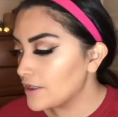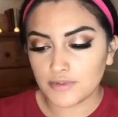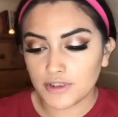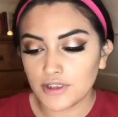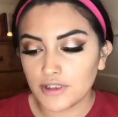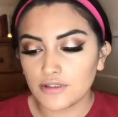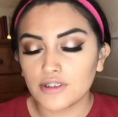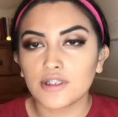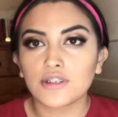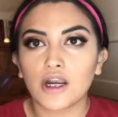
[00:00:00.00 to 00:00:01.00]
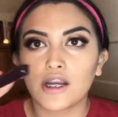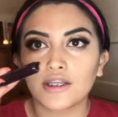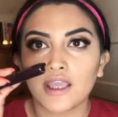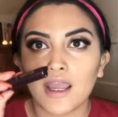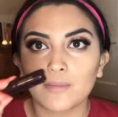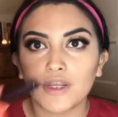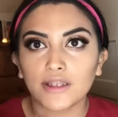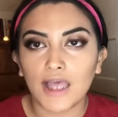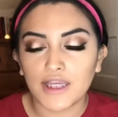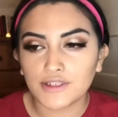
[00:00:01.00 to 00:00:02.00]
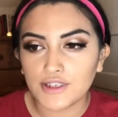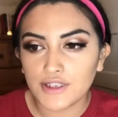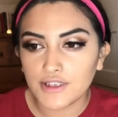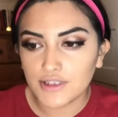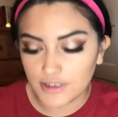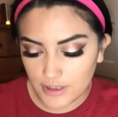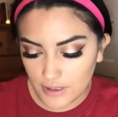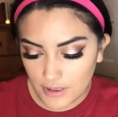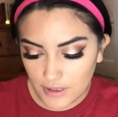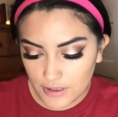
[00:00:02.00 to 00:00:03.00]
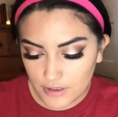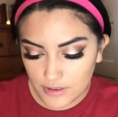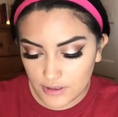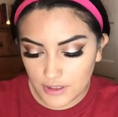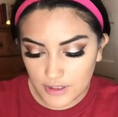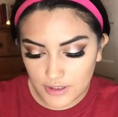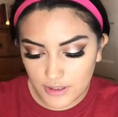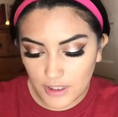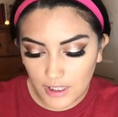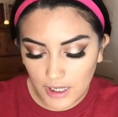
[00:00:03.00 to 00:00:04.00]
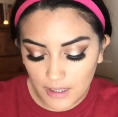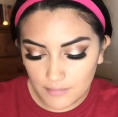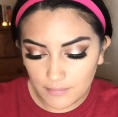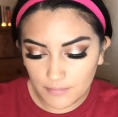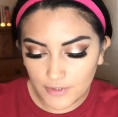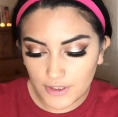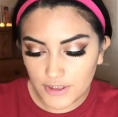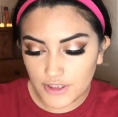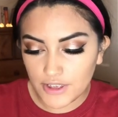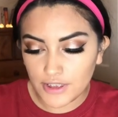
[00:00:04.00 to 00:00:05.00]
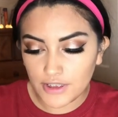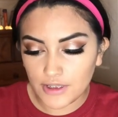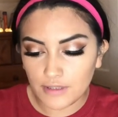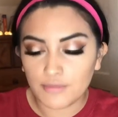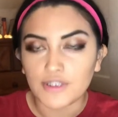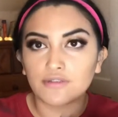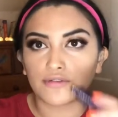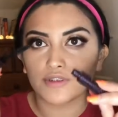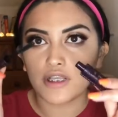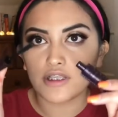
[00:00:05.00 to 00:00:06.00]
I'm just gonna use the Tarte Camera Lashes just because I'm pretty sure the bristles